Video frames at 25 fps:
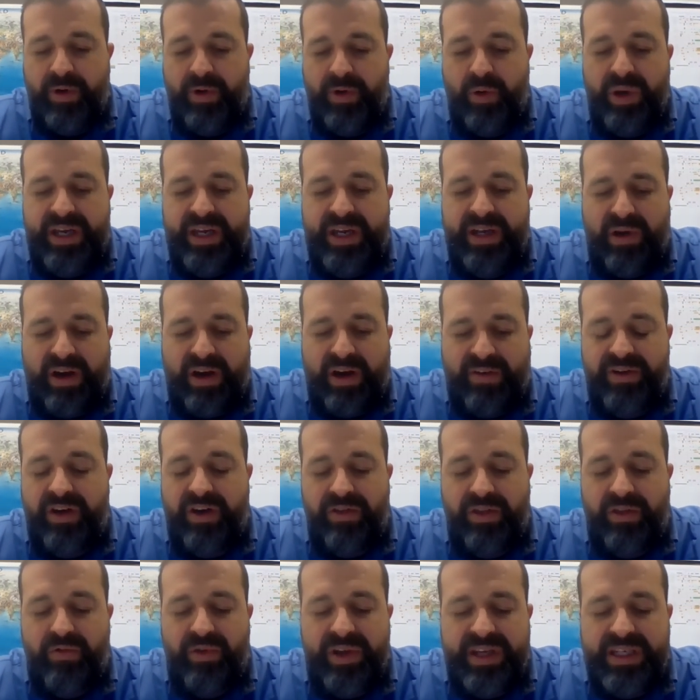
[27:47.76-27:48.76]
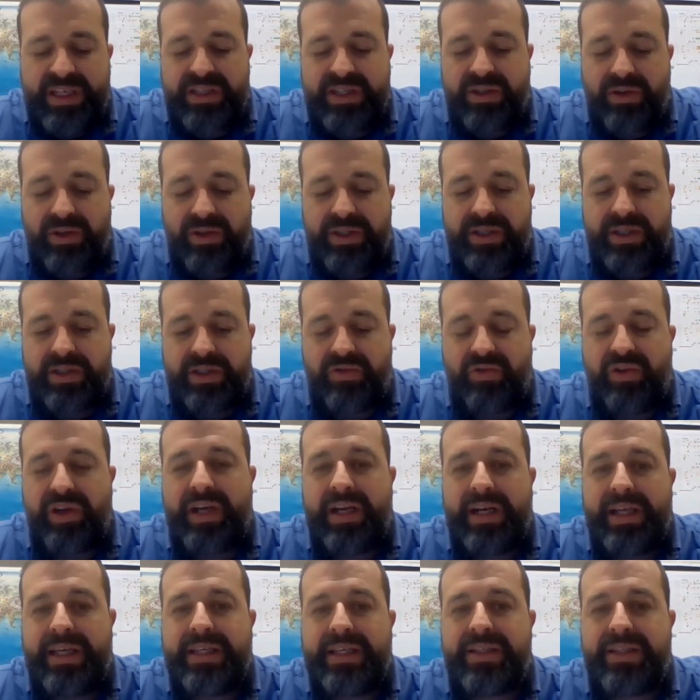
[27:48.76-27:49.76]
but we haven't got the resources
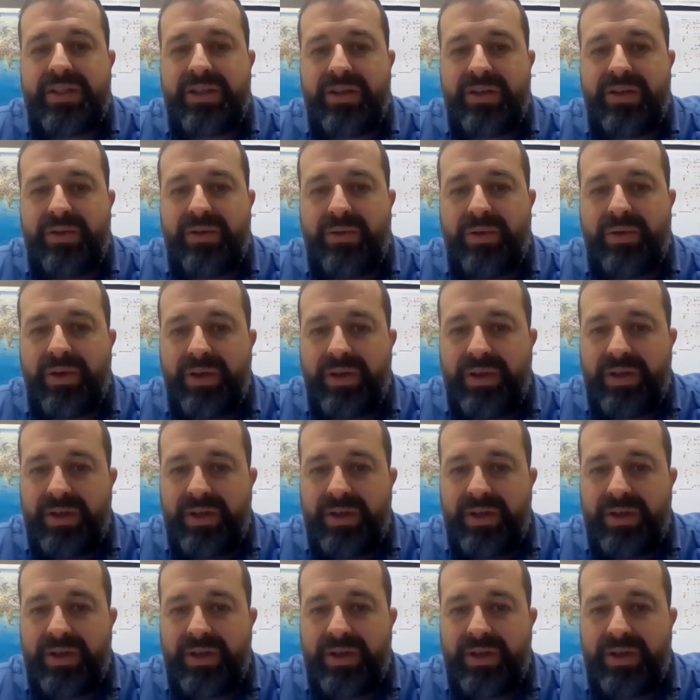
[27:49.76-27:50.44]
really to